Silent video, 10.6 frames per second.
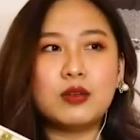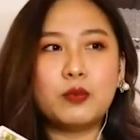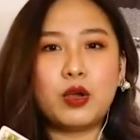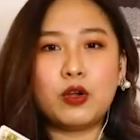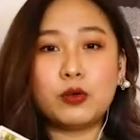
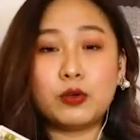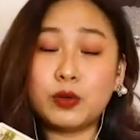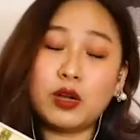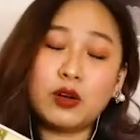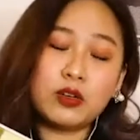we
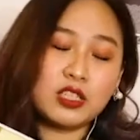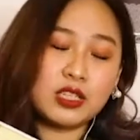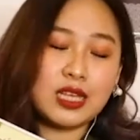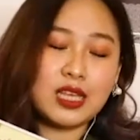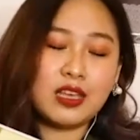are just
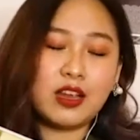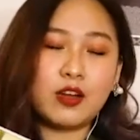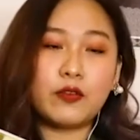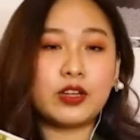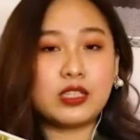taking
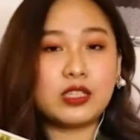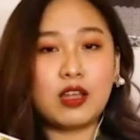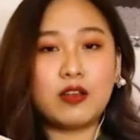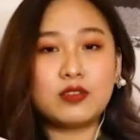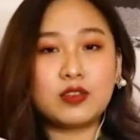care of
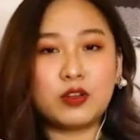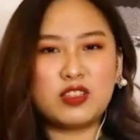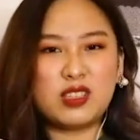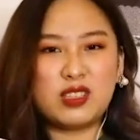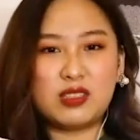ourselves or
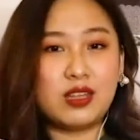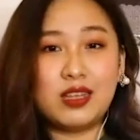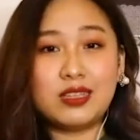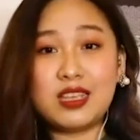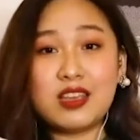just
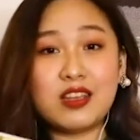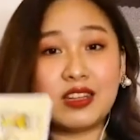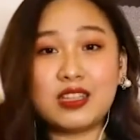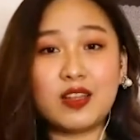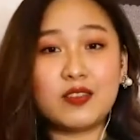seeing
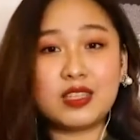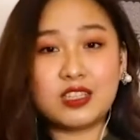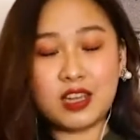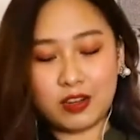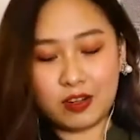ourselves in
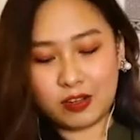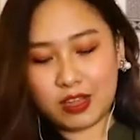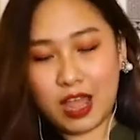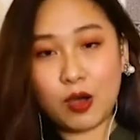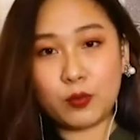general
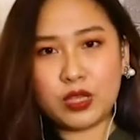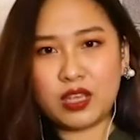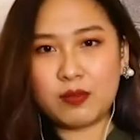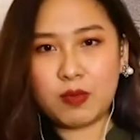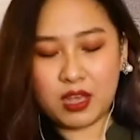and how we
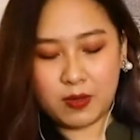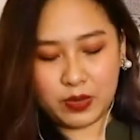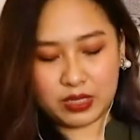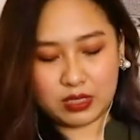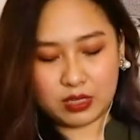can make a
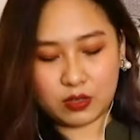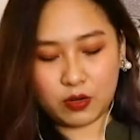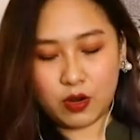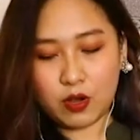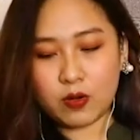business
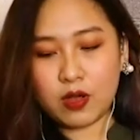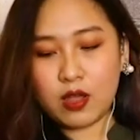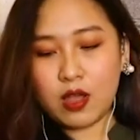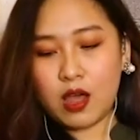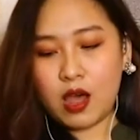grow.
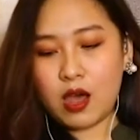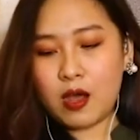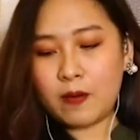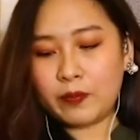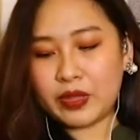
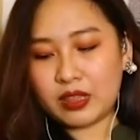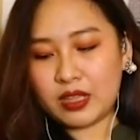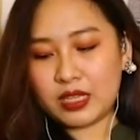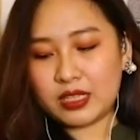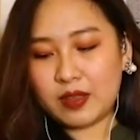But at
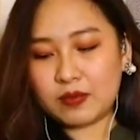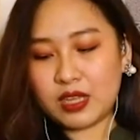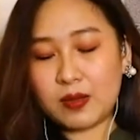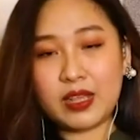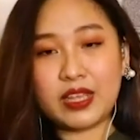the same
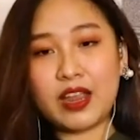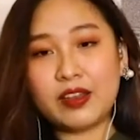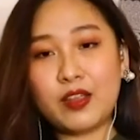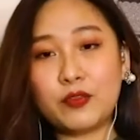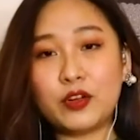time, like
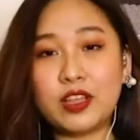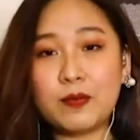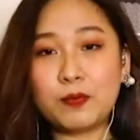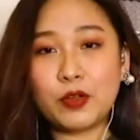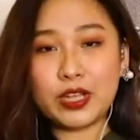caring for the
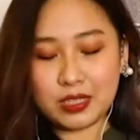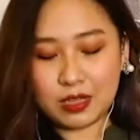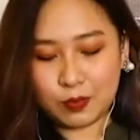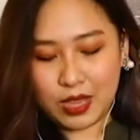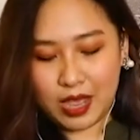employees
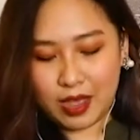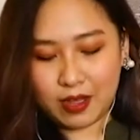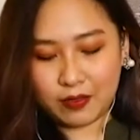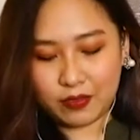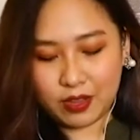that we
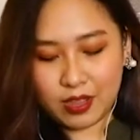have